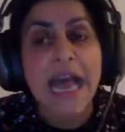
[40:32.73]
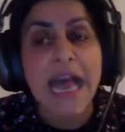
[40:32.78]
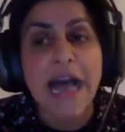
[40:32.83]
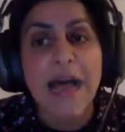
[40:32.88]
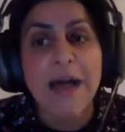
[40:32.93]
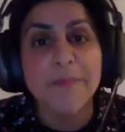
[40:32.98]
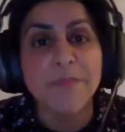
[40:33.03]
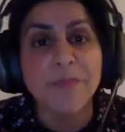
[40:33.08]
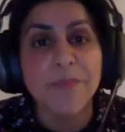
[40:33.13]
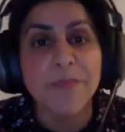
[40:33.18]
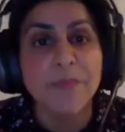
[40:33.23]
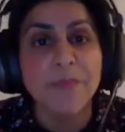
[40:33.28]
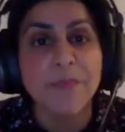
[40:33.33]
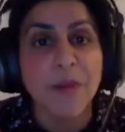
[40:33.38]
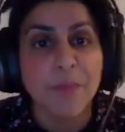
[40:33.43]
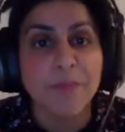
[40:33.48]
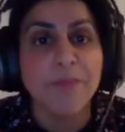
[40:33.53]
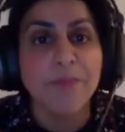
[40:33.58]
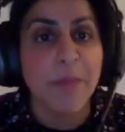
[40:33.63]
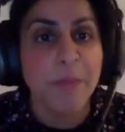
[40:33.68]
Um,
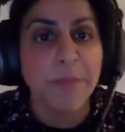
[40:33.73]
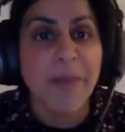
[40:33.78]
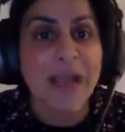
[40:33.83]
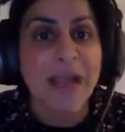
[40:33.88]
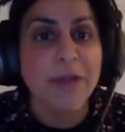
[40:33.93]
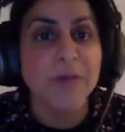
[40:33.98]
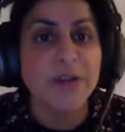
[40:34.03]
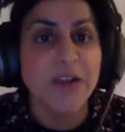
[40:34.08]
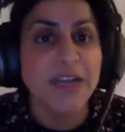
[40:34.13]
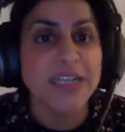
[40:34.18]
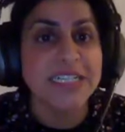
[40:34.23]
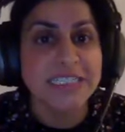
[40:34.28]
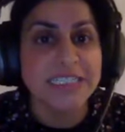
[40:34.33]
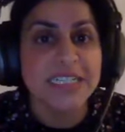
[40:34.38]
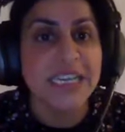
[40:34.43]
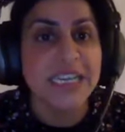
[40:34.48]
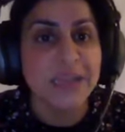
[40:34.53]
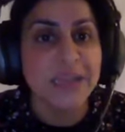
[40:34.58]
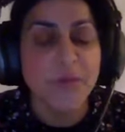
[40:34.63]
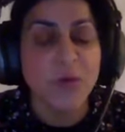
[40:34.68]
but but back when I did
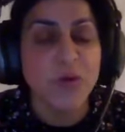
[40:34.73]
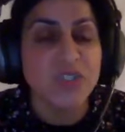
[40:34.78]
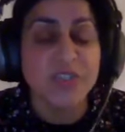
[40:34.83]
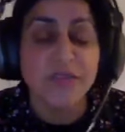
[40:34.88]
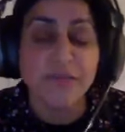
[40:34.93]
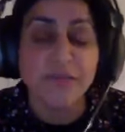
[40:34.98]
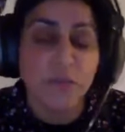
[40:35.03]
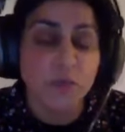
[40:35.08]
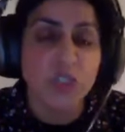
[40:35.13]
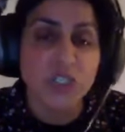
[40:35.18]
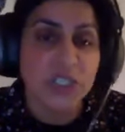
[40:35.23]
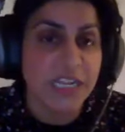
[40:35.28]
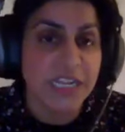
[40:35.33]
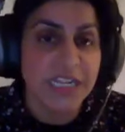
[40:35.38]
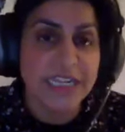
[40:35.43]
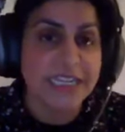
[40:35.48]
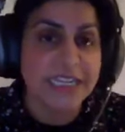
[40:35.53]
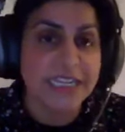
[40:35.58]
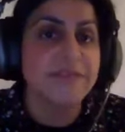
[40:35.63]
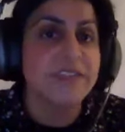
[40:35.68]
it, it was
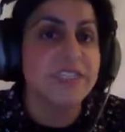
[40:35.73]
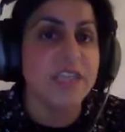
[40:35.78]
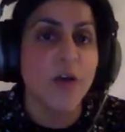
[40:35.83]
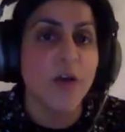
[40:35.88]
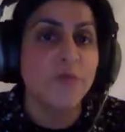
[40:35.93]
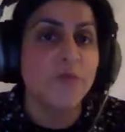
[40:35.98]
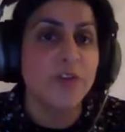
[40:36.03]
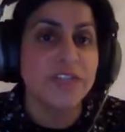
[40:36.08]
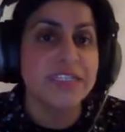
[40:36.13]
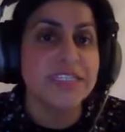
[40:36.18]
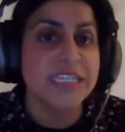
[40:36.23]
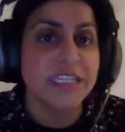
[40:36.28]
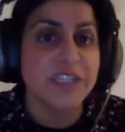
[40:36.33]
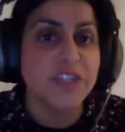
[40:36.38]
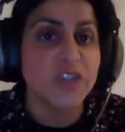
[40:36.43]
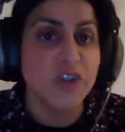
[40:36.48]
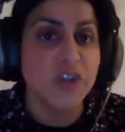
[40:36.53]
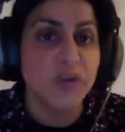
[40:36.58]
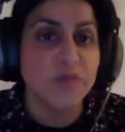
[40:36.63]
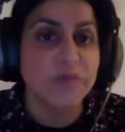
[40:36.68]
unfortunately
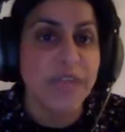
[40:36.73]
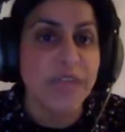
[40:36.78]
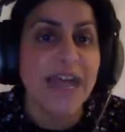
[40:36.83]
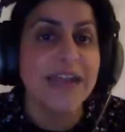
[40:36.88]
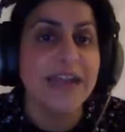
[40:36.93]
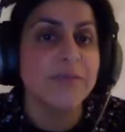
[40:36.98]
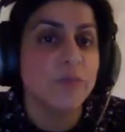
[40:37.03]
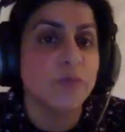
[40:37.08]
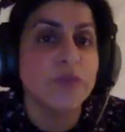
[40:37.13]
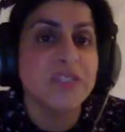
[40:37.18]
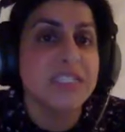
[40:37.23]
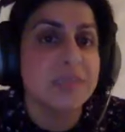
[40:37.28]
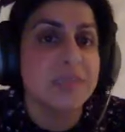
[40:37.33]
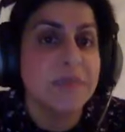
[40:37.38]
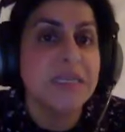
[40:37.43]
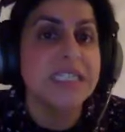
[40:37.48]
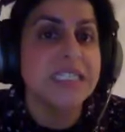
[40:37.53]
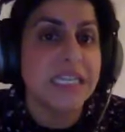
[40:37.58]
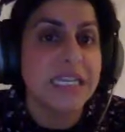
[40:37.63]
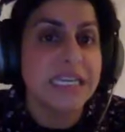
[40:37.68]
self-funded, so that was
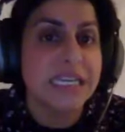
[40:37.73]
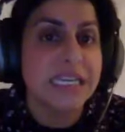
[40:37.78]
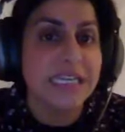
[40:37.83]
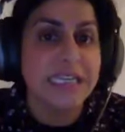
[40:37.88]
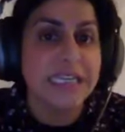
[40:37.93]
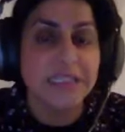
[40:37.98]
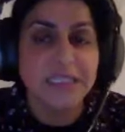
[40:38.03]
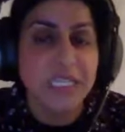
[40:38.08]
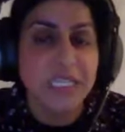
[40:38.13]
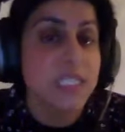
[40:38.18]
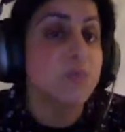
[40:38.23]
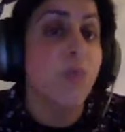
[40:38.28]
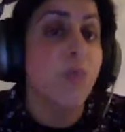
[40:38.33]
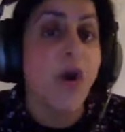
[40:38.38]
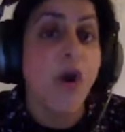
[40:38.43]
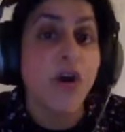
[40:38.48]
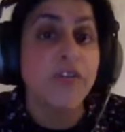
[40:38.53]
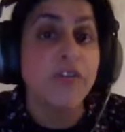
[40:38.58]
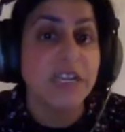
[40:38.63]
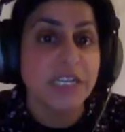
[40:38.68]
immediately
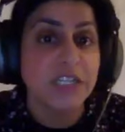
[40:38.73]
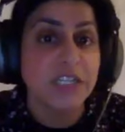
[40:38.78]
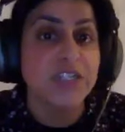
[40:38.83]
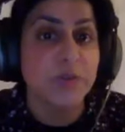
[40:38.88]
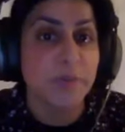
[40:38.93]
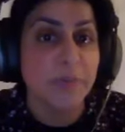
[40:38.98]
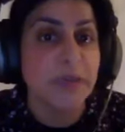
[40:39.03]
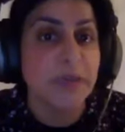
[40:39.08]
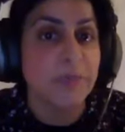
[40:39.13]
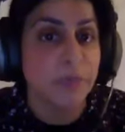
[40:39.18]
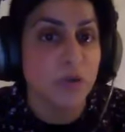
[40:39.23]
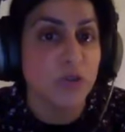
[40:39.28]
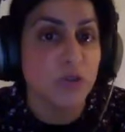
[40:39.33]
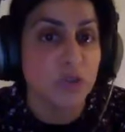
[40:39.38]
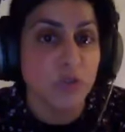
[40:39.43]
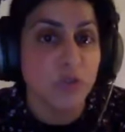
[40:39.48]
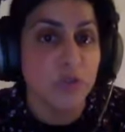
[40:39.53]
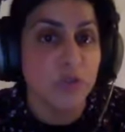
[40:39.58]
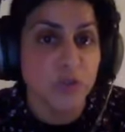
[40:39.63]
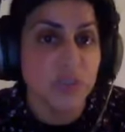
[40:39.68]
disbarring to people
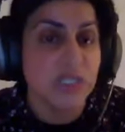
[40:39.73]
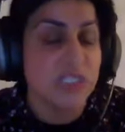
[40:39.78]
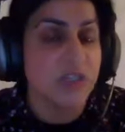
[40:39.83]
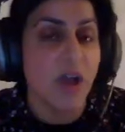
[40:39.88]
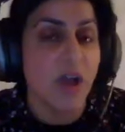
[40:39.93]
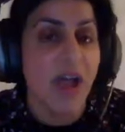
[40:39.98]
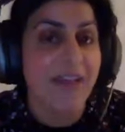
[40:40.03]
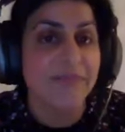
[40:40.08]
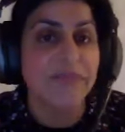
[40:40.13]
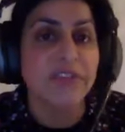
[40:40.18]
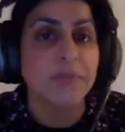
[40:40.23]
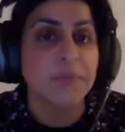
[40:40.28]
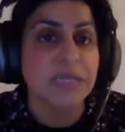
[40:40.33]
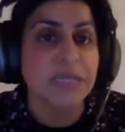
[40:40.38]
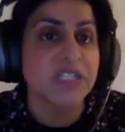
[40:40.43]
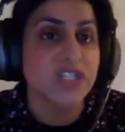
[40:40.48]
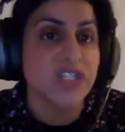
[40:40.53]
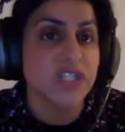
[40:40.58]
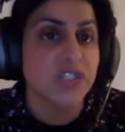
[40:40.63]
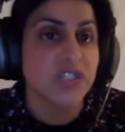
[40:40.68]
who who did not have the
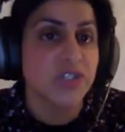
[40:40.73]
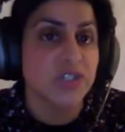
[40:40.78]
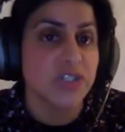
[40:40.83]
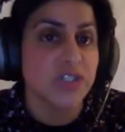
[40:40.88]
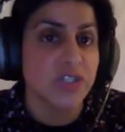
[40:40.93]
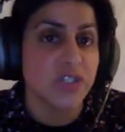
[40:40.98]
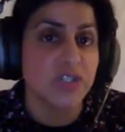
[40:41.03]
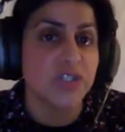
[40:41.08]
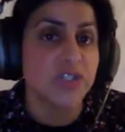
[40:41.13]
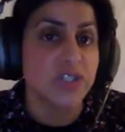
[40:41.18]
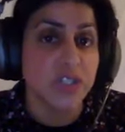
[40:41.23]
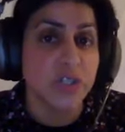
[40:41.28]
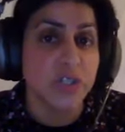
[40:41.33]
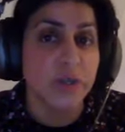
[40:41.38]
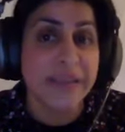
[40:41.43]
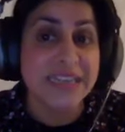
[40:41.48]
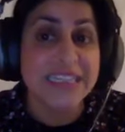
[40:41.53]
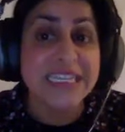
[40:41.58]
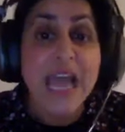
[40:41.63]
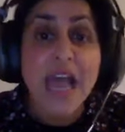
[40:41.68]
means to to, to do
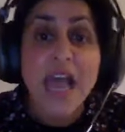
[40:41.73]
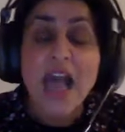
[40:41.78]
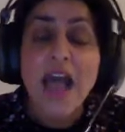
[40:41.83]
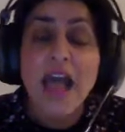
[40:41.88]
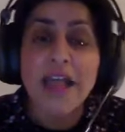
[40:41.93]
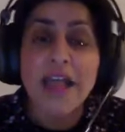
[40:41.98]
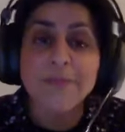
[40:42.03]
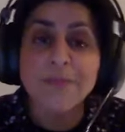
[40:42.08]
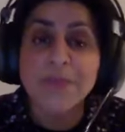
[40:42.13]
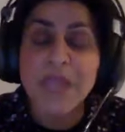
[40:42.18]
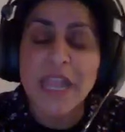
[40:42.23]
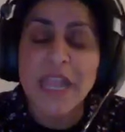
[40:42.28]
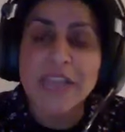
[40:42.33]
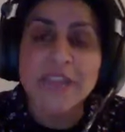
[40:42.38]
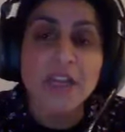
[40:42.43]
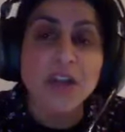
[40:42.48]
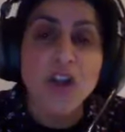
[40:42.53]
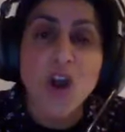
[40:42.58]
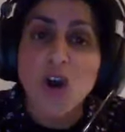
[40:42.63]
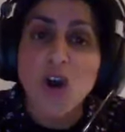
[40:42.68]
it.
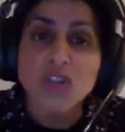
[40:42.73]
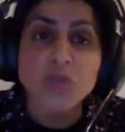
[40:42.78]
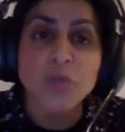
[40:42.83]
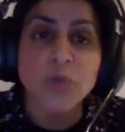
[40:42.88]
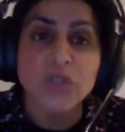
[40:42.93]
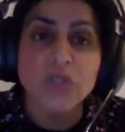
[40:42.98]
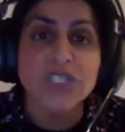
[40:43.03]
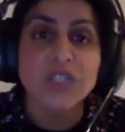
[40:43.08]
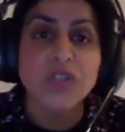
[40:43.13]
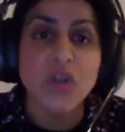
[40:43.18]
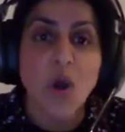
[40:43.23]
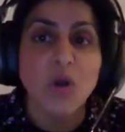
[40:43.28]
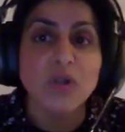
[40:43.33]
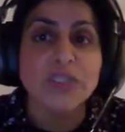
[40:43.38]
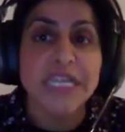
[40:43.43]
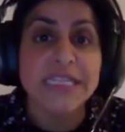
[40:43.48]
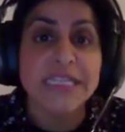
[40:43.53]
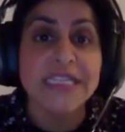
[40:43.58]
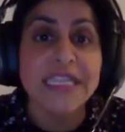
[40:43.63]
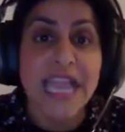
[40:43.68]
The cost was
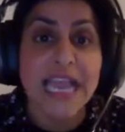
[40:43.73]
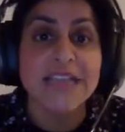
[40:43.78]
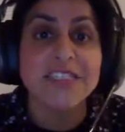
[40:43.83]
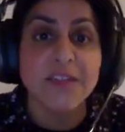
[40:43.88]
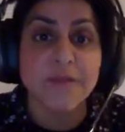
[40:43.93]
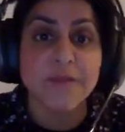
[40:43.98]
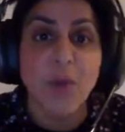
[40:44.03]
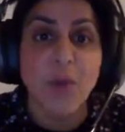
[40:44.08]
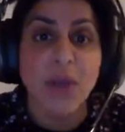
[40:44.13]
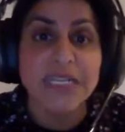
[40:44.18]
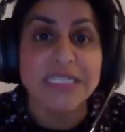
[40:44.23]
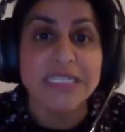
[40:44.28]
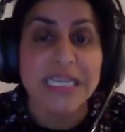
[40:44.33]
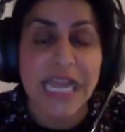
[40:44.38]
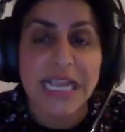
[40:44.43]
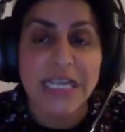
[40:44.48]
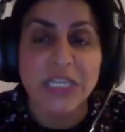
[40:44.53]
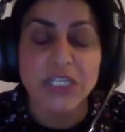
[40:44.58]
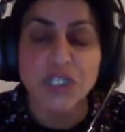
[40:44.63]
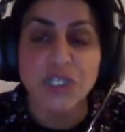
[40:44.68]
not, in the case of my
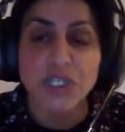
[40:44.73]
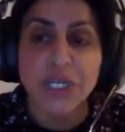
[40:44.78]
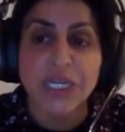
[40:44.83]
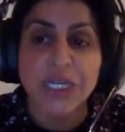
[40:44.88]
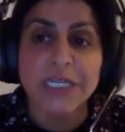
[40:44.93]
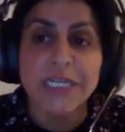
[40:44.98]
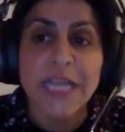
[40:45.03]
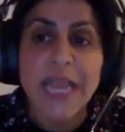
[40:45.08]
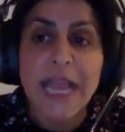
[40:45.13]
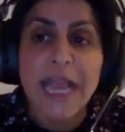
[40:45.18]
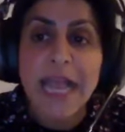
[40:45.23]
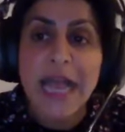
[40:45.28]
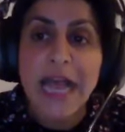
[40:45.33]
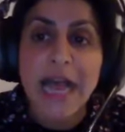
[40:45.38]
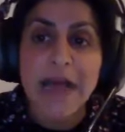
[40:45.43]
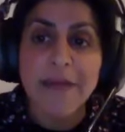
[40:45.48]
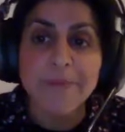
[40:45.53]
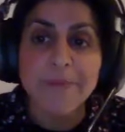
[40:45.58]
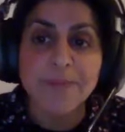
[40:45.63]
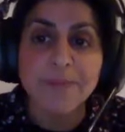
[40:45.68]
selection,
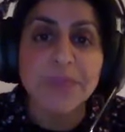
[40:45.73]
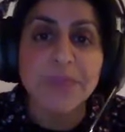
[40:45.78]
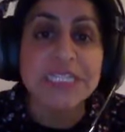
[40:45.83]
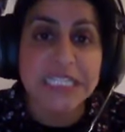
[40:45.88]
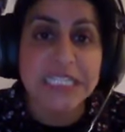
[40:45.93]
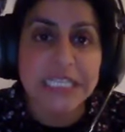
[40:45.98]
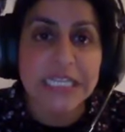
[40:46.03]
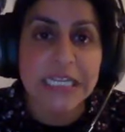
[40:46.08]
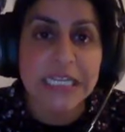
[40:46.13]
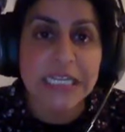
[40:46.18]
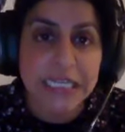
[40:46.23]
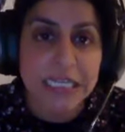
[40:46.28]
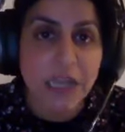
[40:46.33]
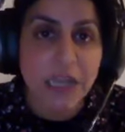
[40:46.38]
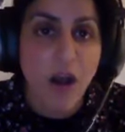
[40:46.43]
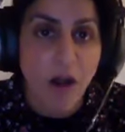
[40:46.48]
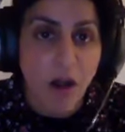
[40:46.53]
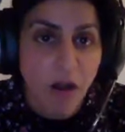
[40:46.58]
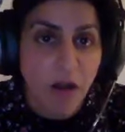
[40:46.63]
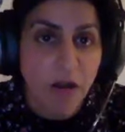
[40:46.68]
um, particularly
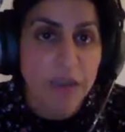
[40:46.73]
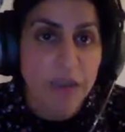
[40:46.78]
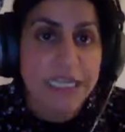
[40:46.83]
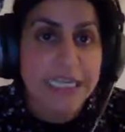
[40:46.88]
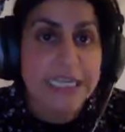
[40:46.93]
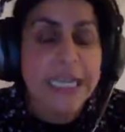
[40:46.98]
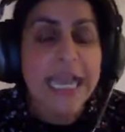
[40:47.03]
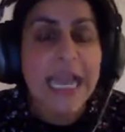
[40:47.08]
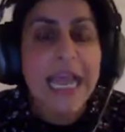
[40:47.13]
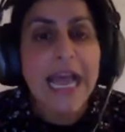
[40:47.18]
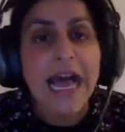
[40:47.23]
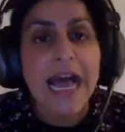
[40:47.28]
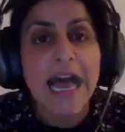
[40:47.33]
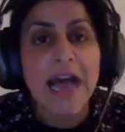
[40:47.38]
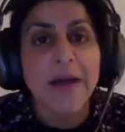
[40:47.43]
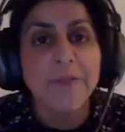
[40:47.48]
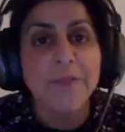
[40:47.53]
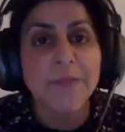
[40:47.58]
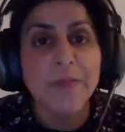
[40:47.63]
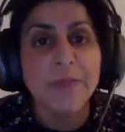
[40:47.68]
high,
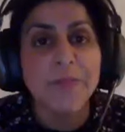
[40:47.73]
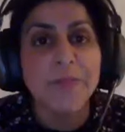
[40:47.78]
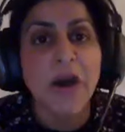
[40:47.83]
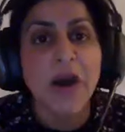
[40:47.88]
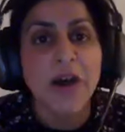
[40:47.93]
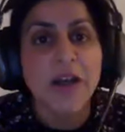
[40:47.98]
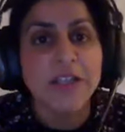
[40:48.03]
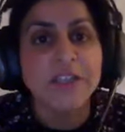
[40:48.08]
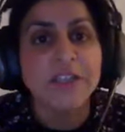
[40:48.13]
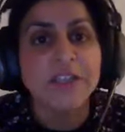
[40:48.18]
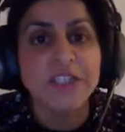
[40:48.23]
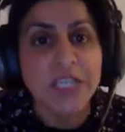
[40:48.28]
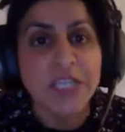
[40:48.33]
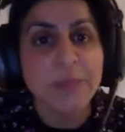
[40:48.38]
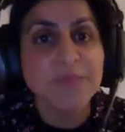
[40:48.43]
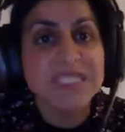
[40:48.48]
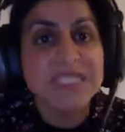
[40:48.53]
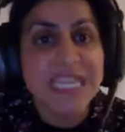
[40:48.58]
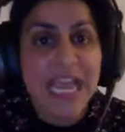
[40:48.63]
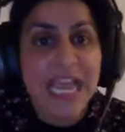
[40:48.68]
um, but
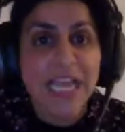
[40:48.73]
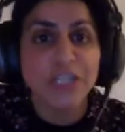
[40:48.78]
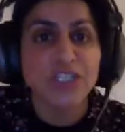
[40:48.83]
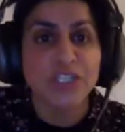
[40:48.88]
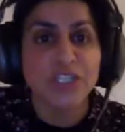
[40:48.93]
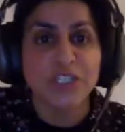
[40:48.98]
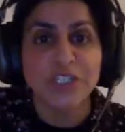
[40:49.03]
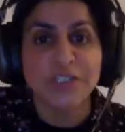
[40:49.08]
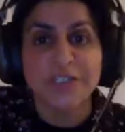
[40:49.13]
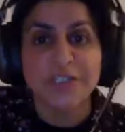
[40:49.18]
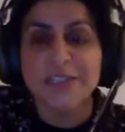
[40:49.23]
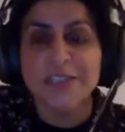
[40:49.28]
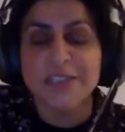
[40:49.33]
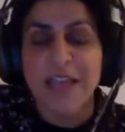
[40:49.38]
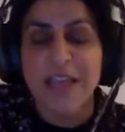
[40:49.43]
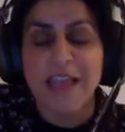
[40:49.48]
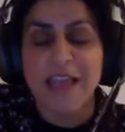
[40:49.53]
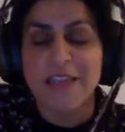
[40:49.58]
some selections,